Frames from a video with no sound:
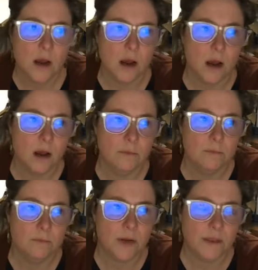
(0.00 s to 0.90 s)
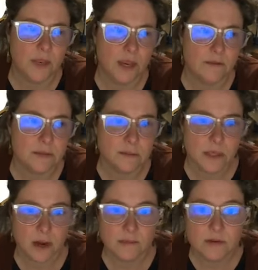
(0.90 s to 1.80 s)
And I have some
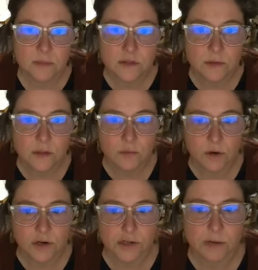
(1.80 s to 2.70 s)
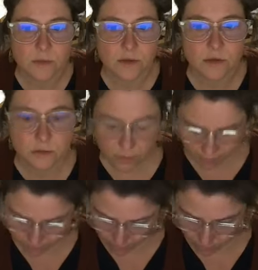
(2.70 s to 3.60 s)
time in between the workshops too.
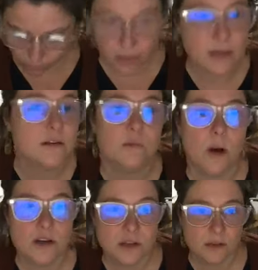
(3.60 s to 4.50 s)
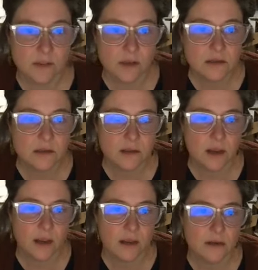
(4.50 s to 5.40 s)
If anyone is watching this
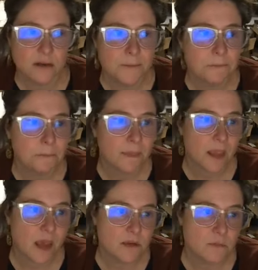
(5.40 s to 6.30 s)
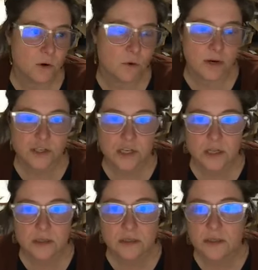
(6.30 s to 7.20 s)
and has more
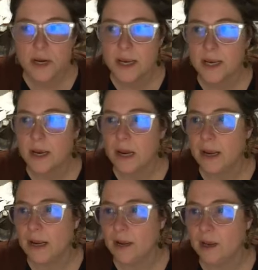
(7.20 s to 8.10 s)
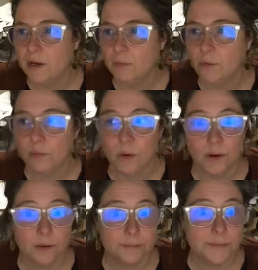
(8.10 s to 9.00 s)
questions and would want
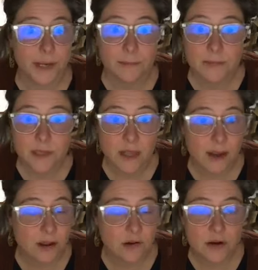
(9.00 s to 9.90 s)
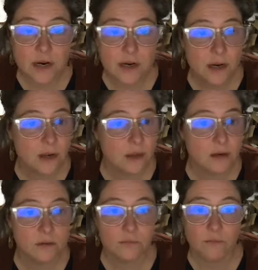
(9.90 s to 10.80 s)
to come to the gallery
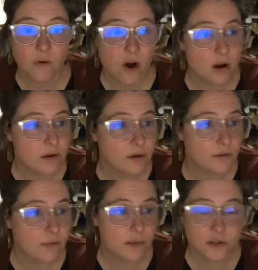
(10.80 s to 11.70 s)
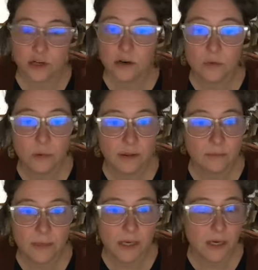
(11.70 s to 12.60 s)
and walk the show
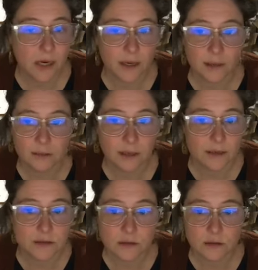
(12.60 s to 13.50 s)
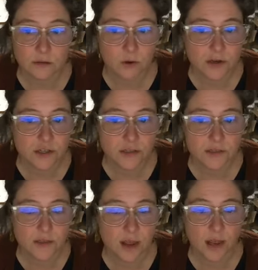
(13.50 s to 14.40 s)
with me, I can answer
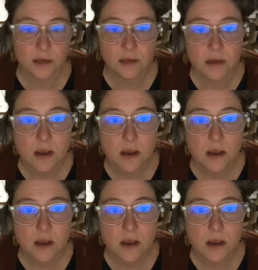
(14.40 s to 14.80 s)
questions then.